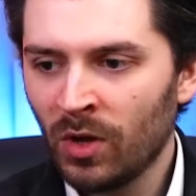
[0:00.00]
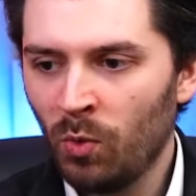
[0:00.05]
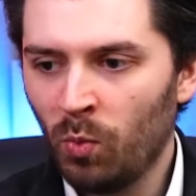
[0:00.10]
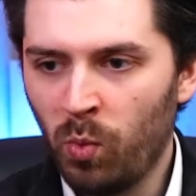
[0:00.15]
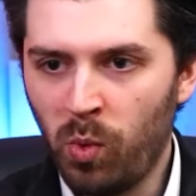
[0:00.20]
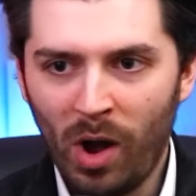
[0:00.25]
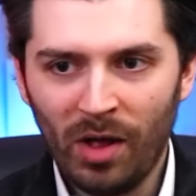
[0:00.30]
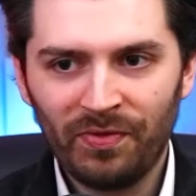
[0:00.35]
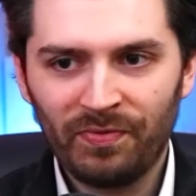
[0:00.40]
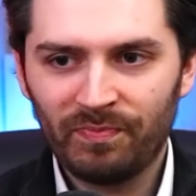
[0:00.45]

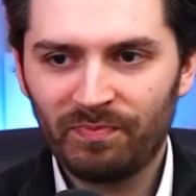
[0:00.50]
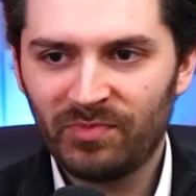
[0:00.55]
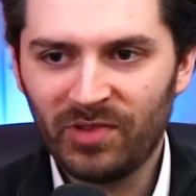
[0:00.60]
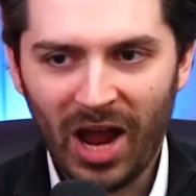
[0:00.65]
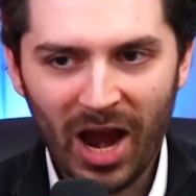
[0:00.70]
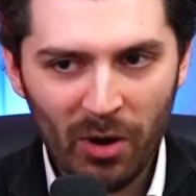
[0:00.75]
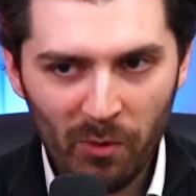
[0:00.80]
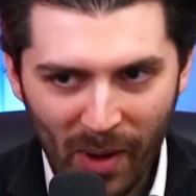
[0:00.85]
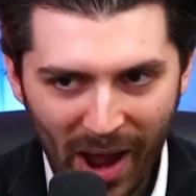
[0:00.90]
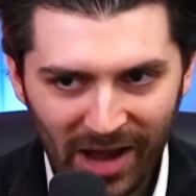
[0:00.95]
what
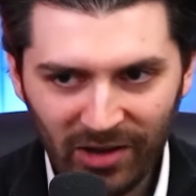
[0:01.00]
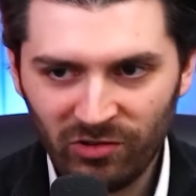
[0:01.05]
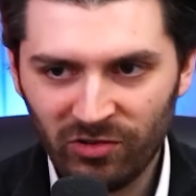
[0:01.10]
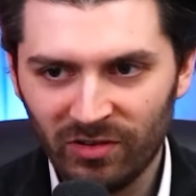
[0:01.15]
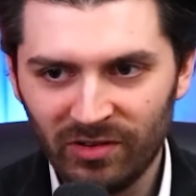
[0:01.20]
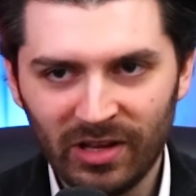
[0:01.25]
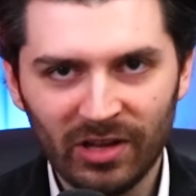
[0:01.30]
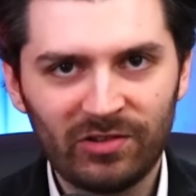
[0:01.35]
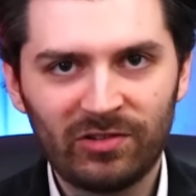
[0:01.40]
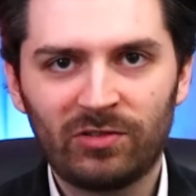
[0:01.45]
direction
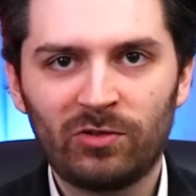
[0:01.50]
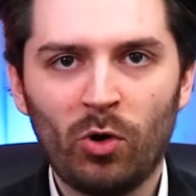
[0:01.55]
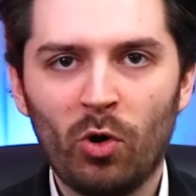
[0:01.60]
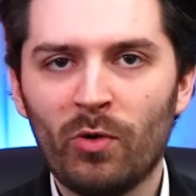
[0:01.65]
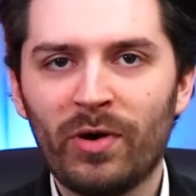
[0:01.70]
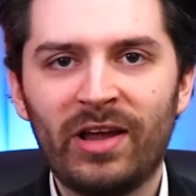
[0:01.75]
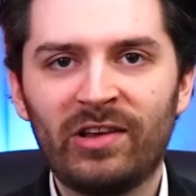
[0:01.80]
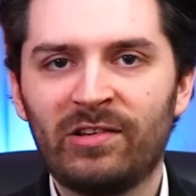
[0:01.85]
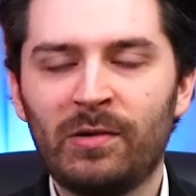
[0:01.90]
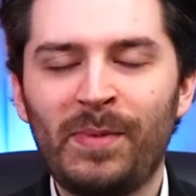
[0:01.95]
this
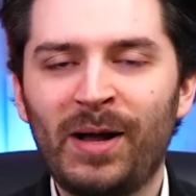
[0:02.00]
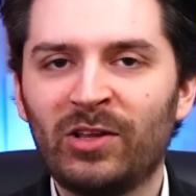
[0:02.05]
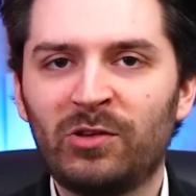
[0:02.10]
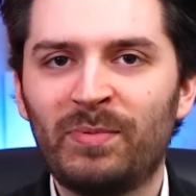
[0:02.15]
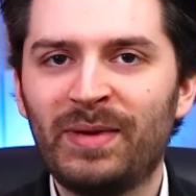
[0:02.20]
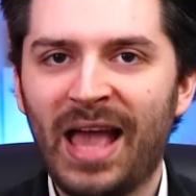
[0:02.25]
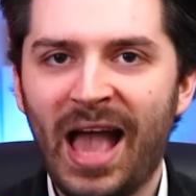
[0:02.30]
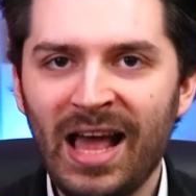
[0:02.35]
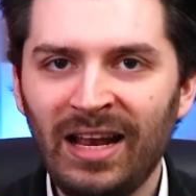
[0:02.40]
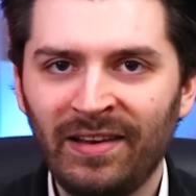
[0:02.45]
story is about to
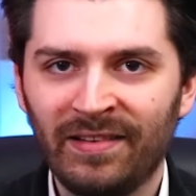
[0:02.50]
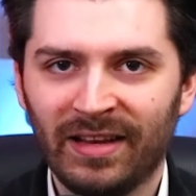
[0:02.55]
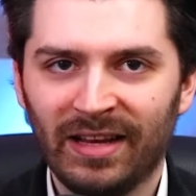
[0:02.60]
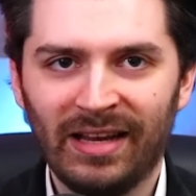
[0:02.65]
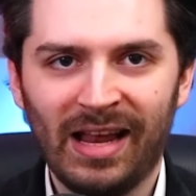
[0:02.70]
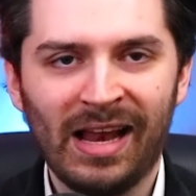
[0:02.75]
be headed in.